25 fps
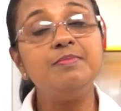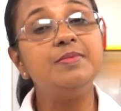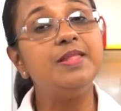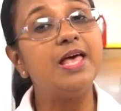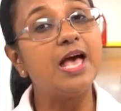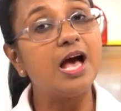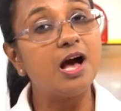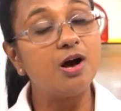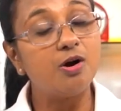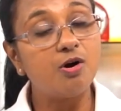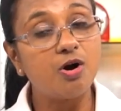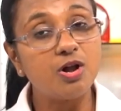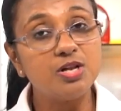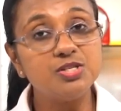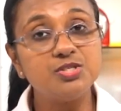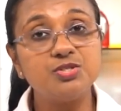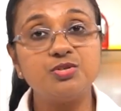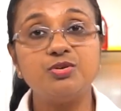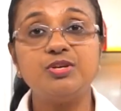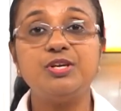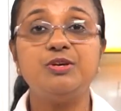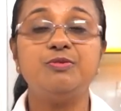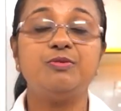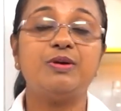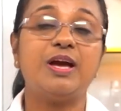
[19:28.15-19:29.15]
There also
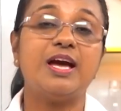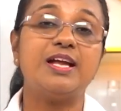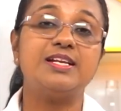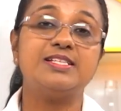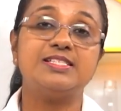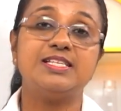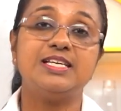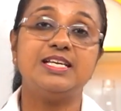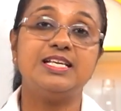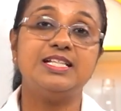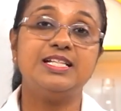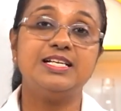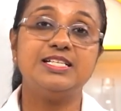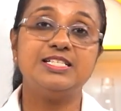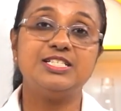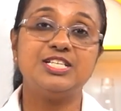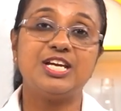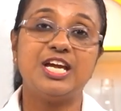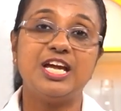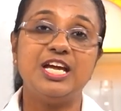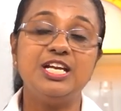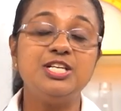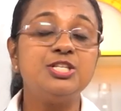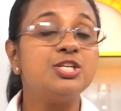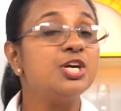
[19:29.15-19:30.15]
you can see the
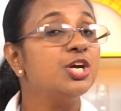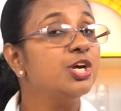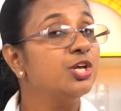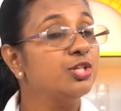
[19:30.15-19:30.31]
change.